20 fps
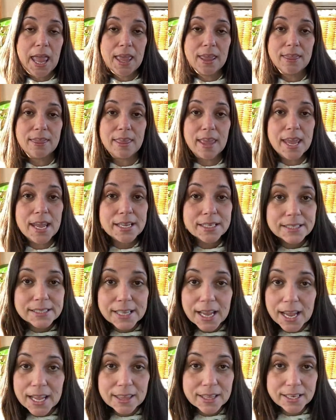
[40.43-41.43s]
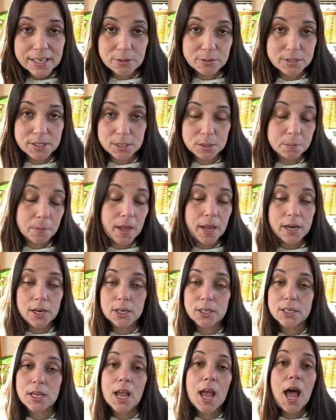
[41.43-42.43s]
They say that it was
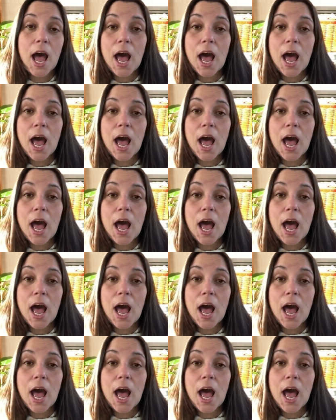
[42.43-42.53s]
expired.